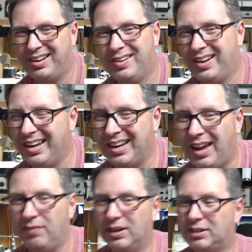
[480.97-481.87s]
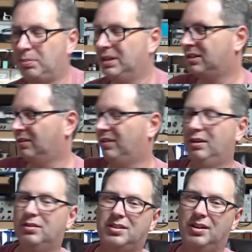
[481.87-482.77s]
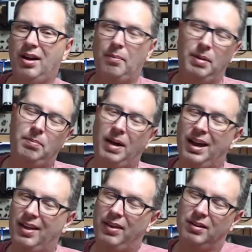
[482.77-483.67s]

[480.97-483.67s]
getting kind of expensive. They used to not be bad. They